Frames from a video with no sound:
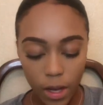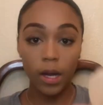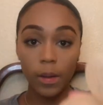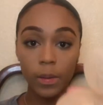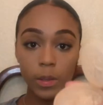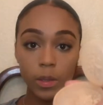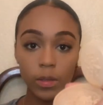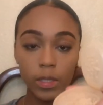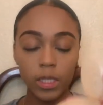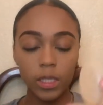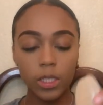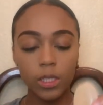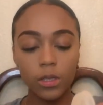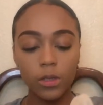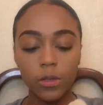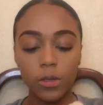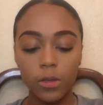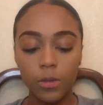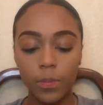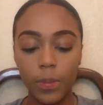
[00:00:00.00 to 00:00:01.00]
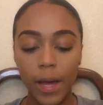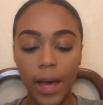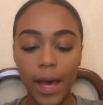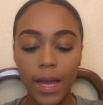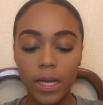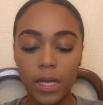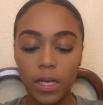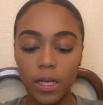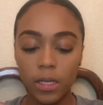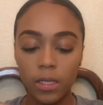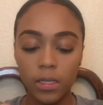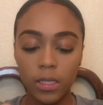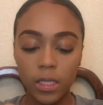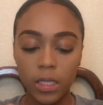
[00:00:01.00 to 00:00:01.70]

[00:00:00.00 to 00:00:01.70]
I'm going to pat it in